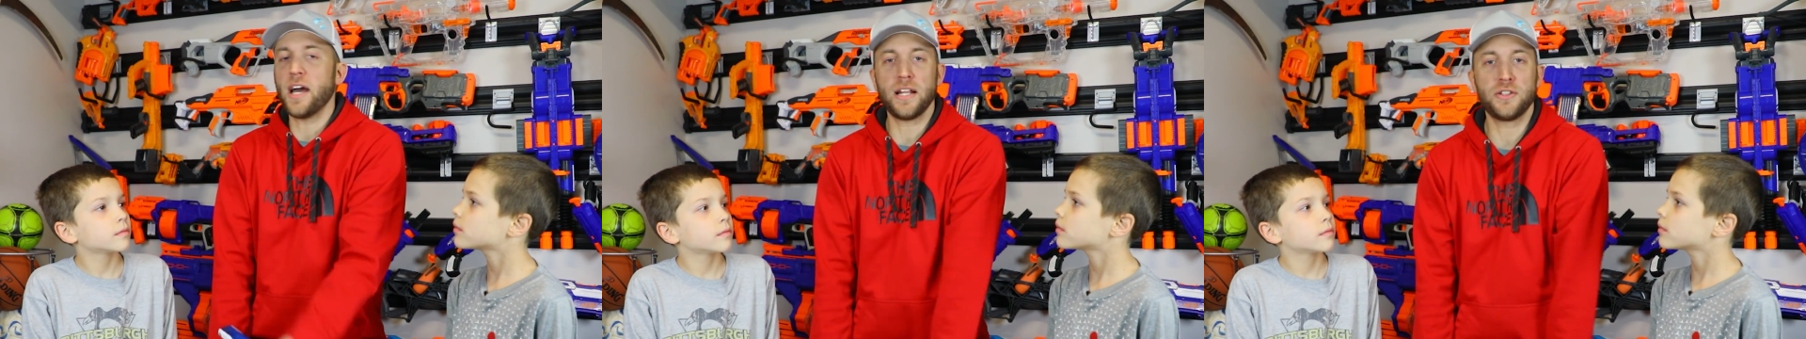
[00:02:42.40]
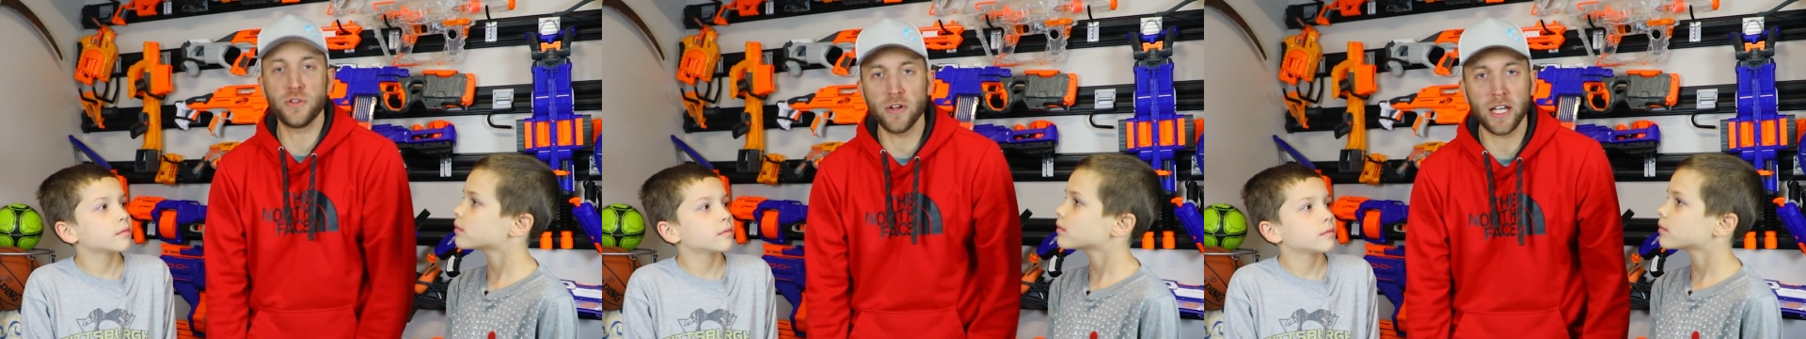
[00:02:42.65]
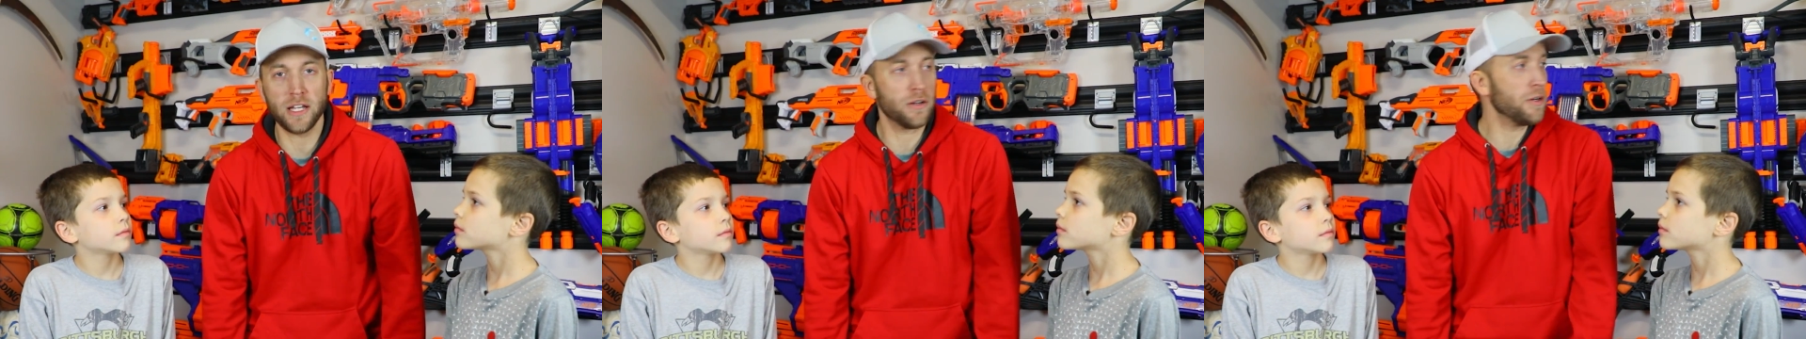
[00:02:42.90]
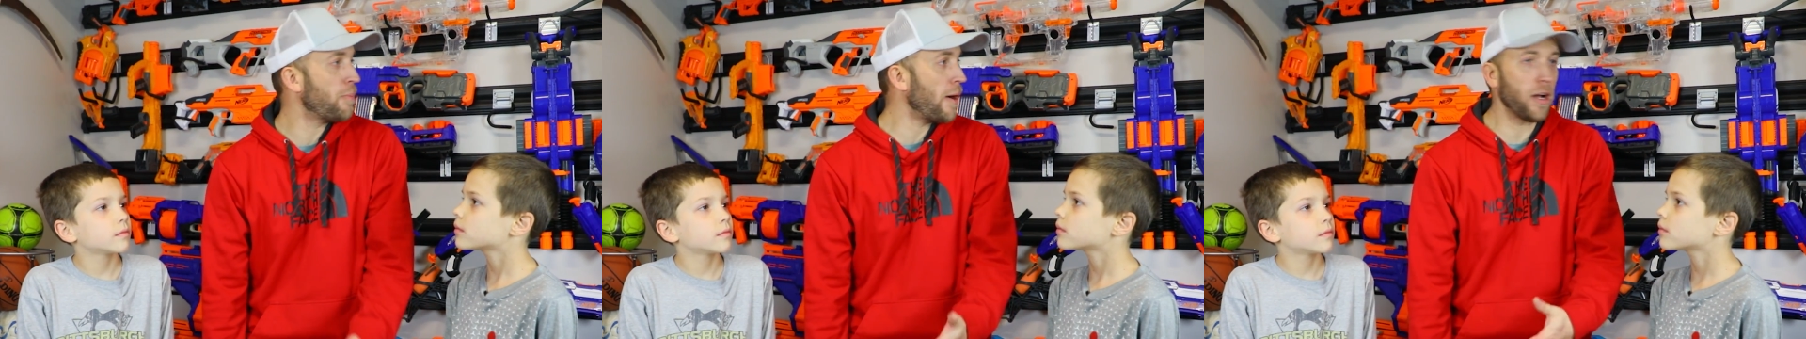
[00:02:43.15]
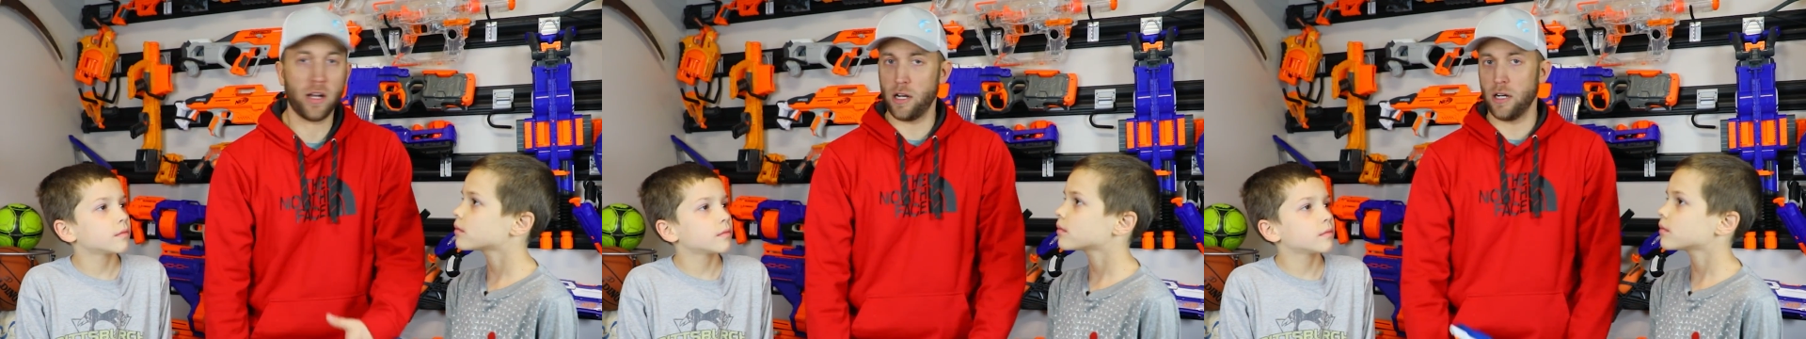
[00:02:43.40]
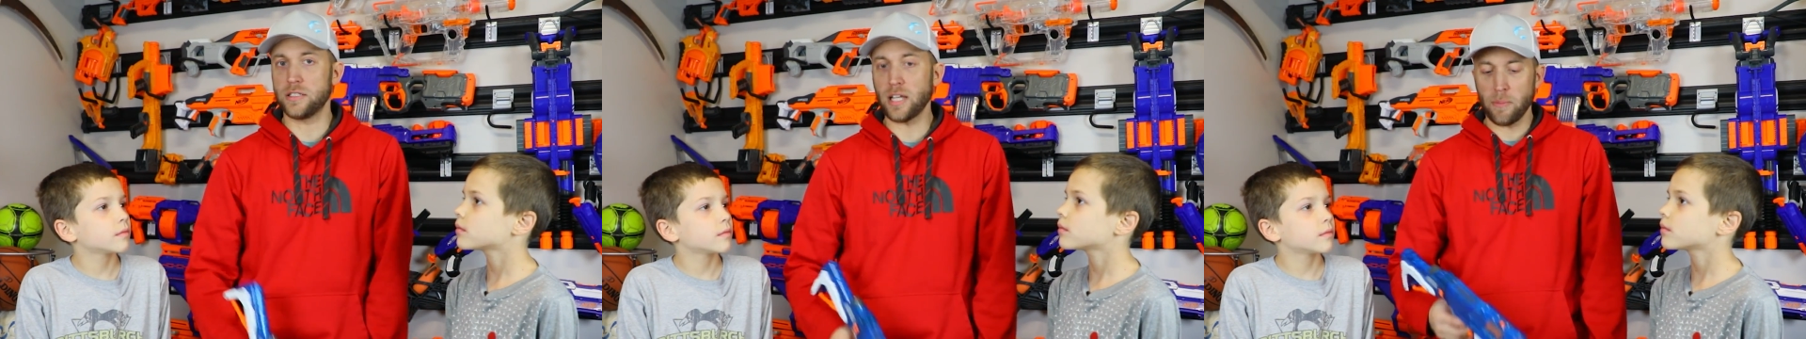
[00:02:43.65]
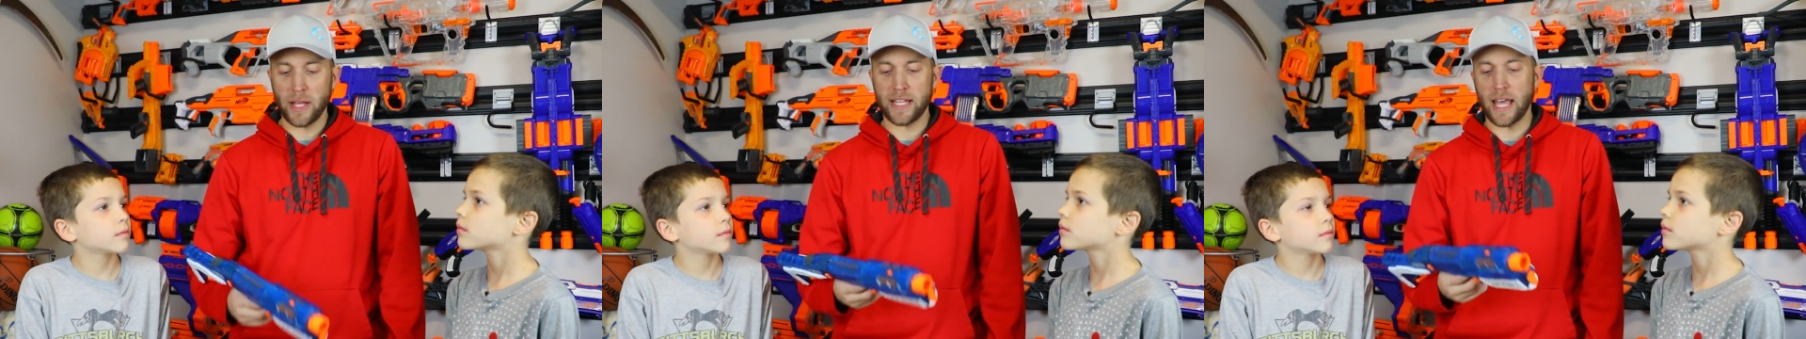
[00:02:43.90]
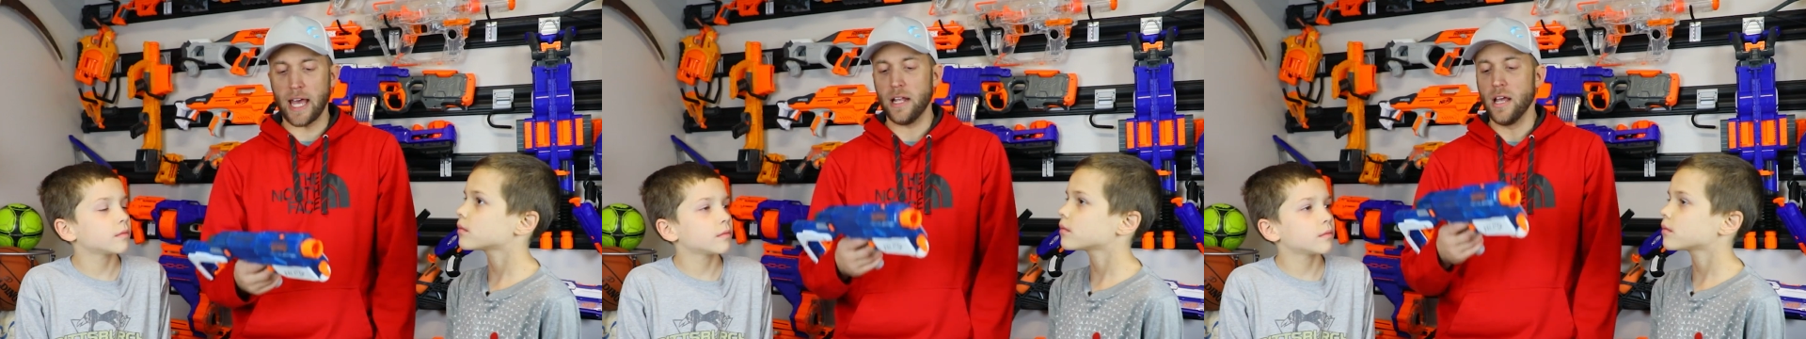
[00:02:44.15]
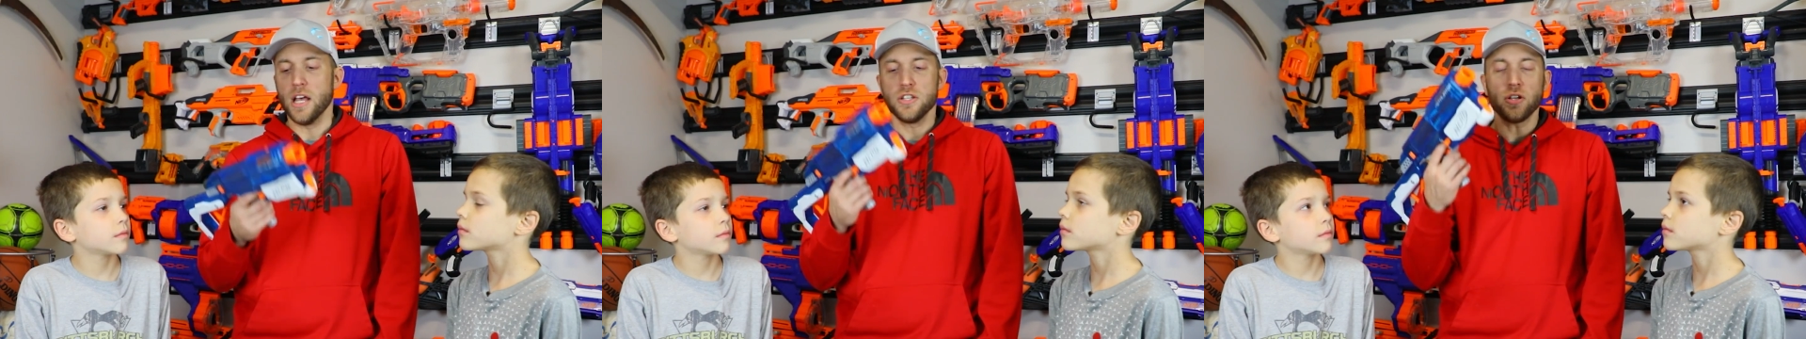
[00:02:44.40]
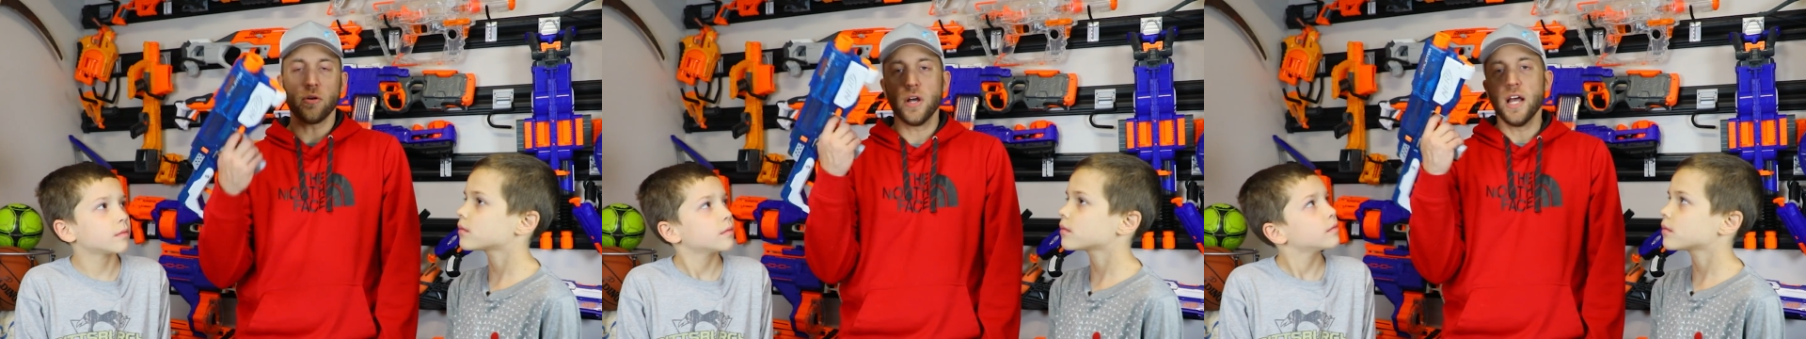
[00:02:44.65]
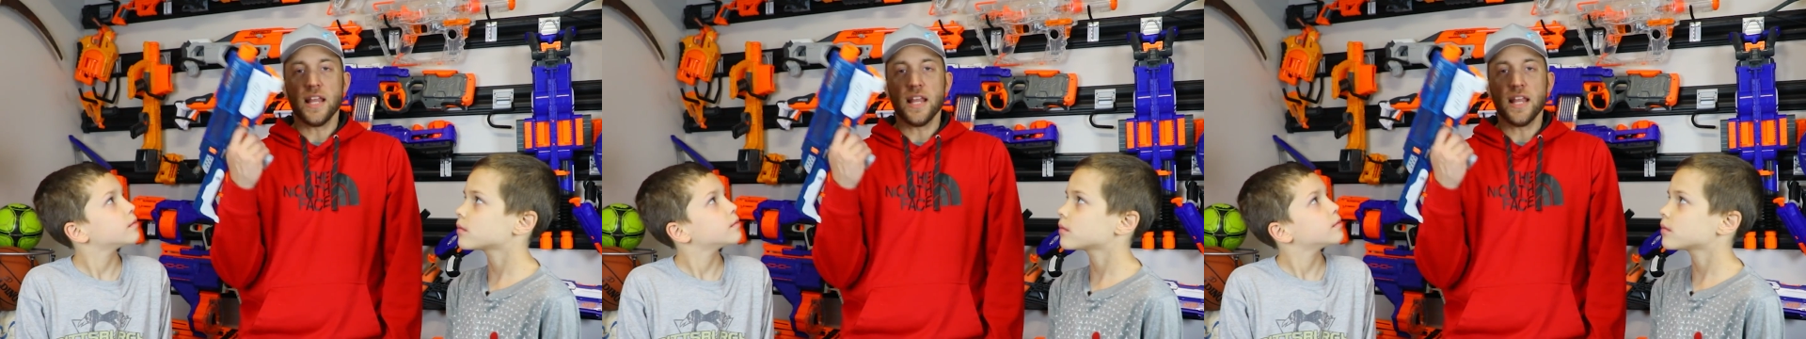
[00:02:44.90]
Speaker 1: behind a tree or a bunker or something like that. So